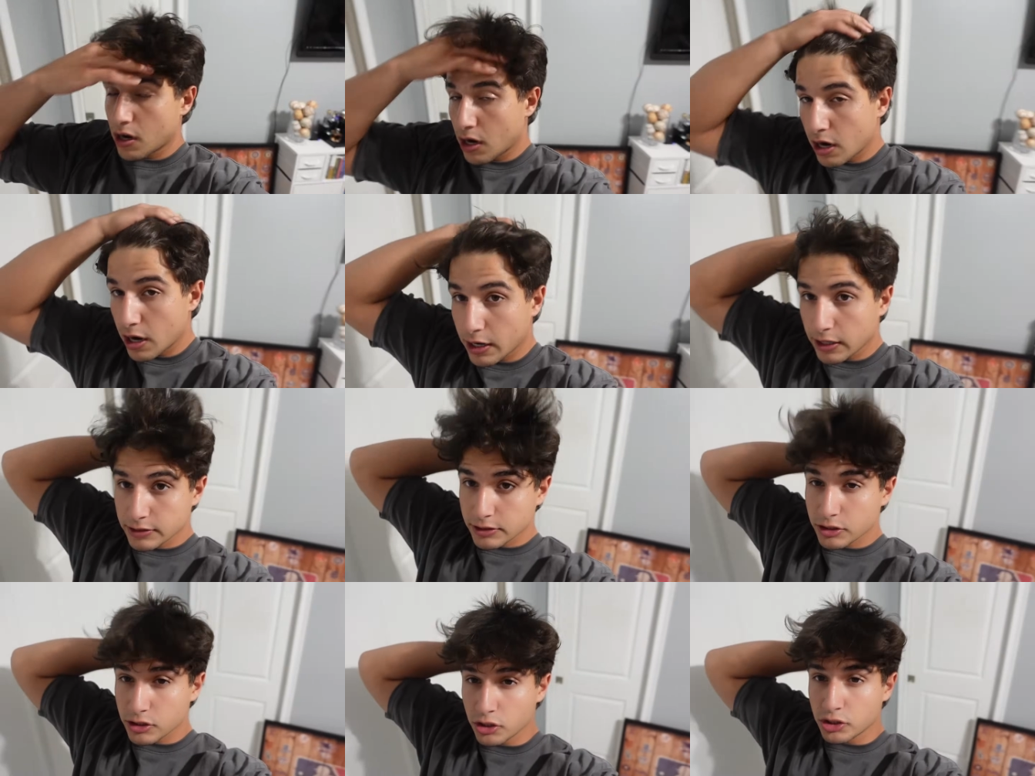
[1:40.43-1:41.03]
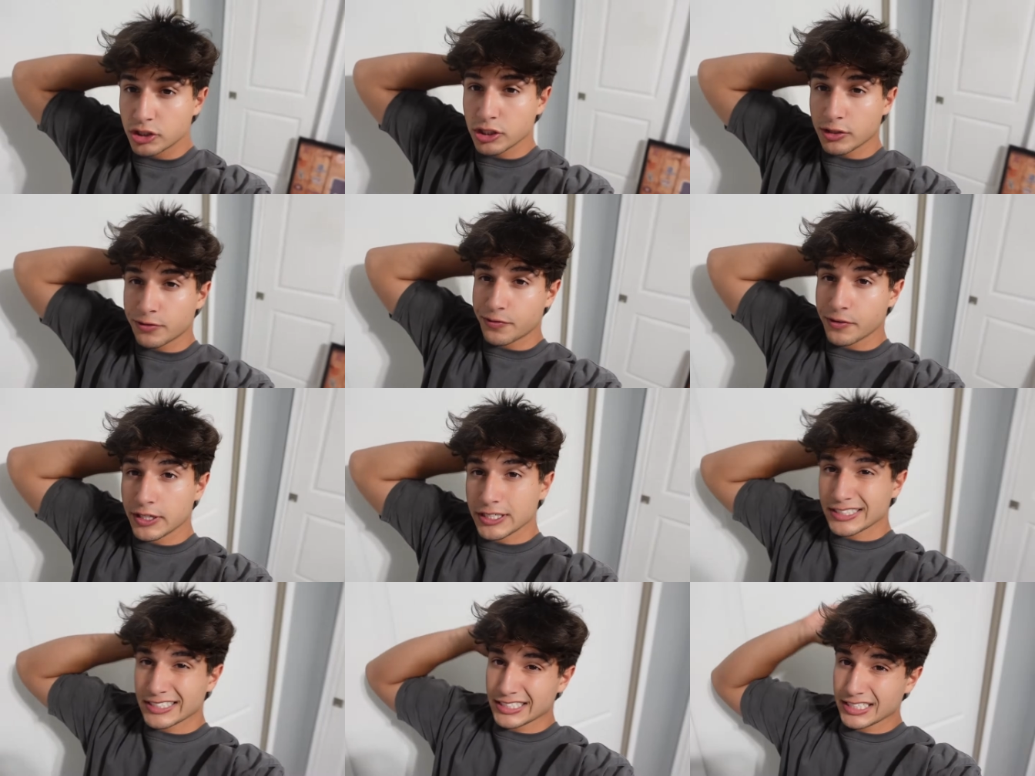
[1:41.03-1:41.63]
Alright, so just
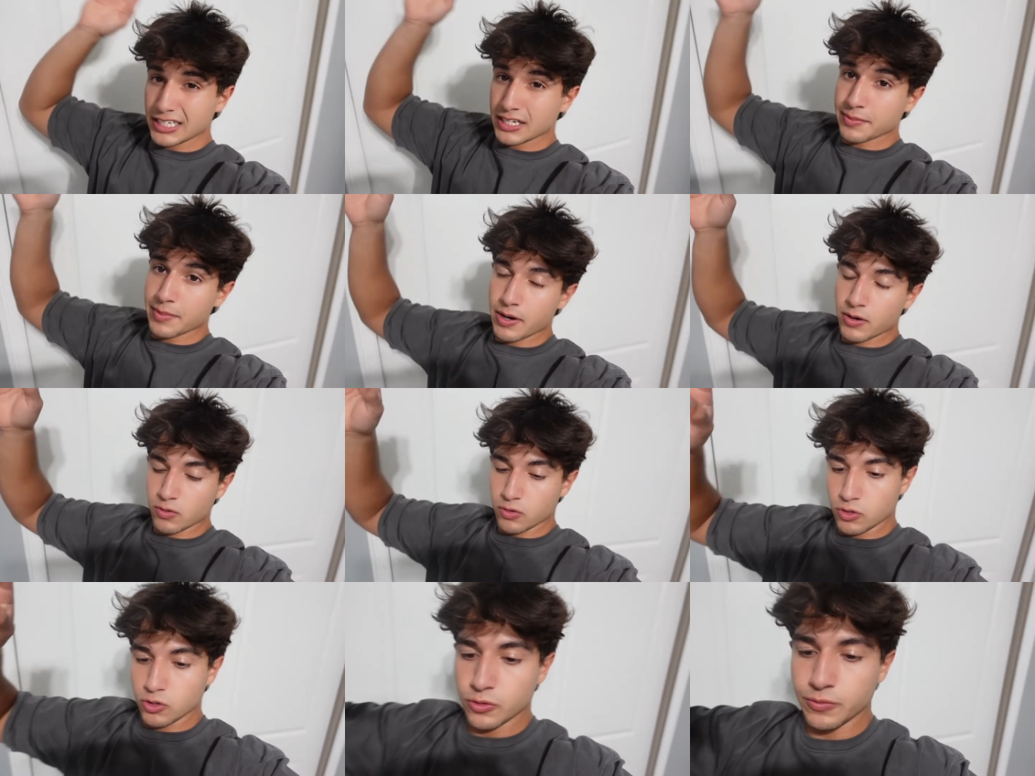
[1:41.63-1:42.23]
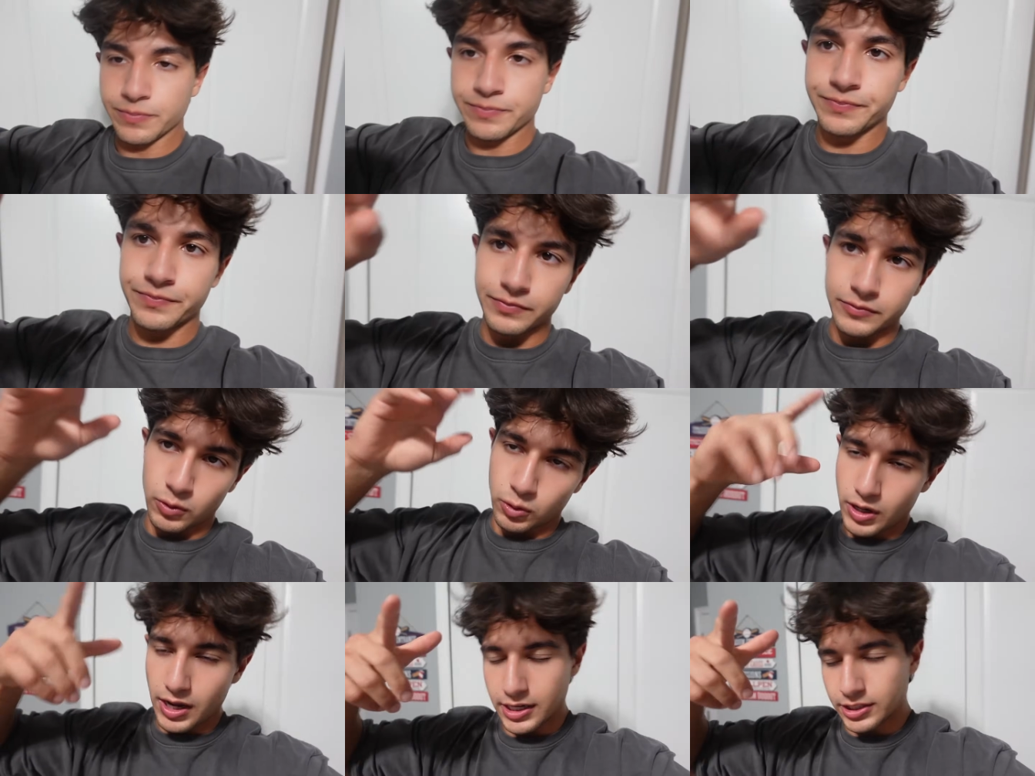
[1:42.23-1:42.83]
finished cleaning my room.
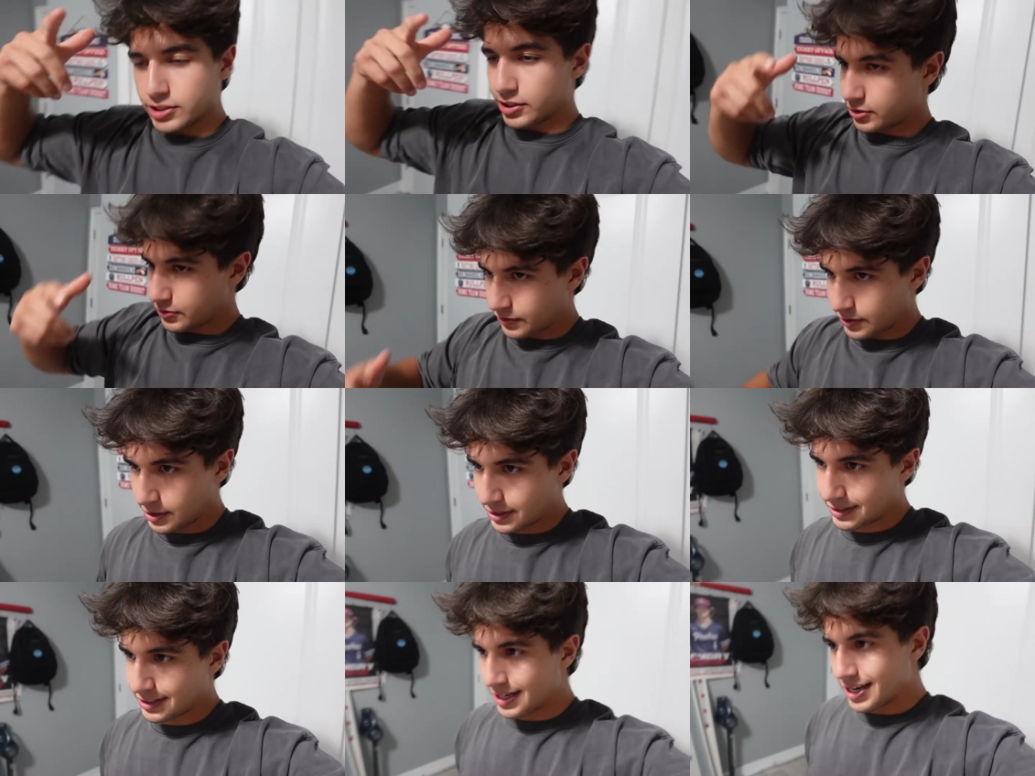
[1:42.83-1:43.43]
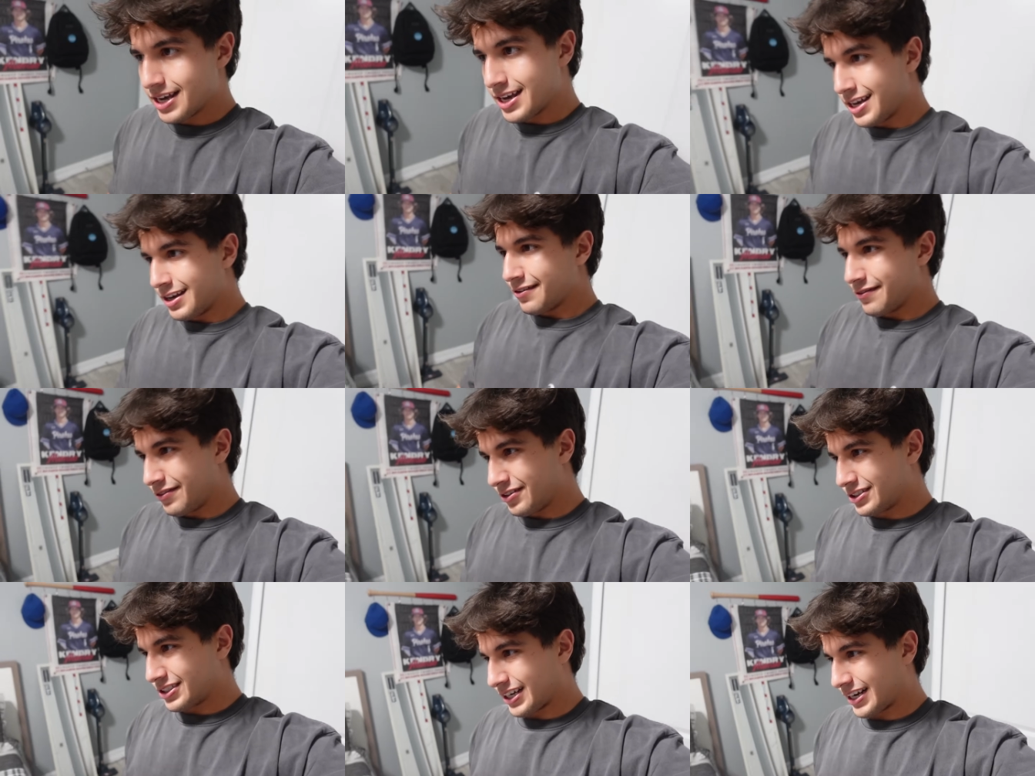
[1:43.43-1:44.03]
Well not just finished.
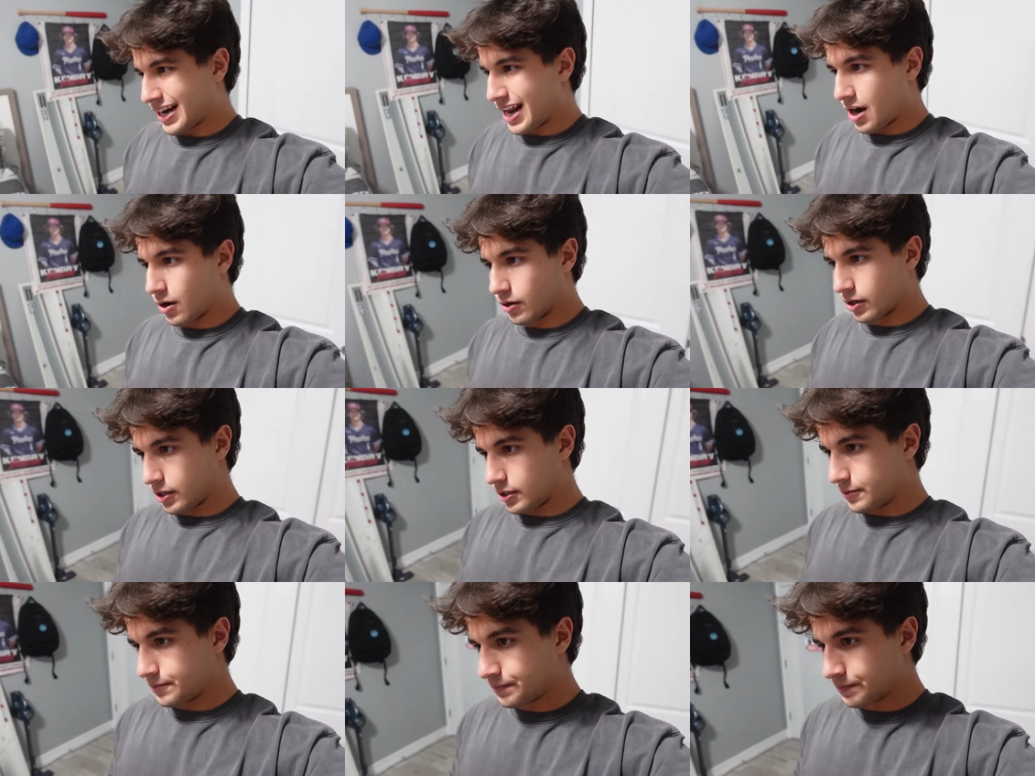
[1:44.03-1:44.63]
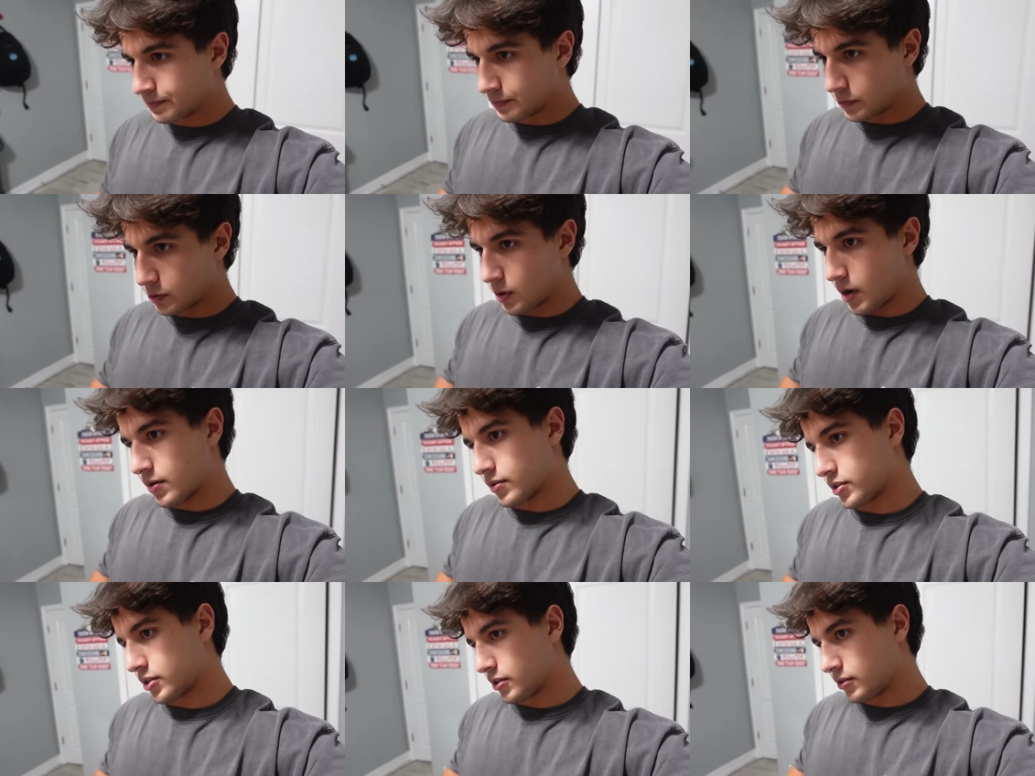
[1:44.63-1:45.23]
Finished like an hour ago, two
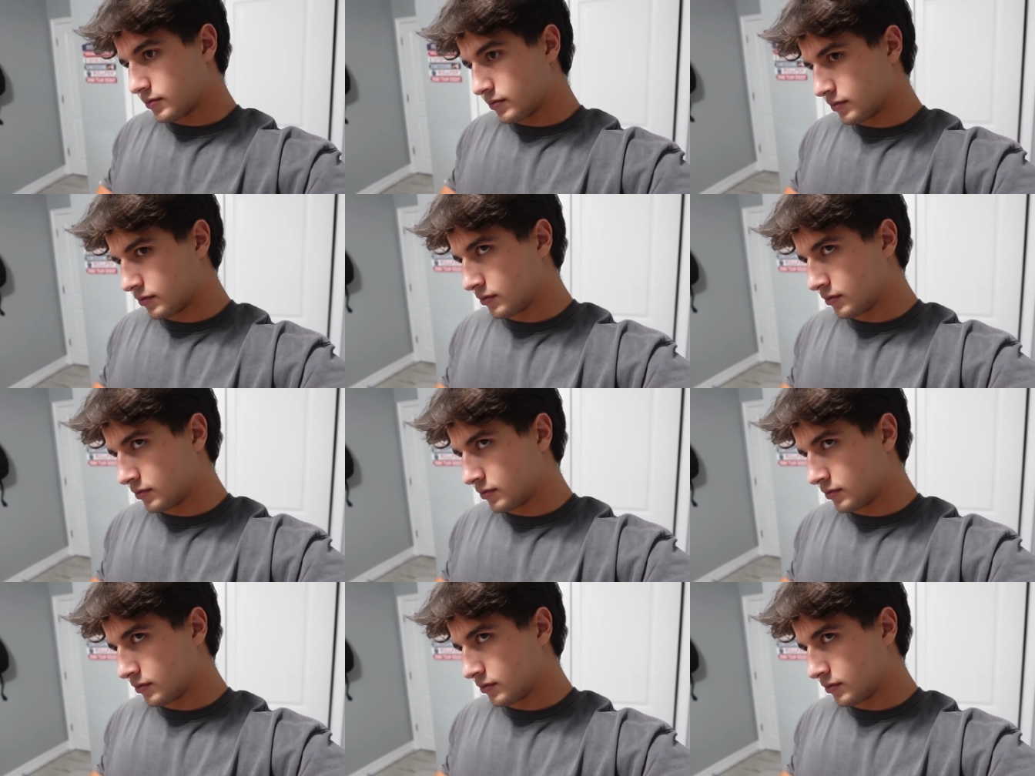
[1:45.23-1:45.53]
hours ago.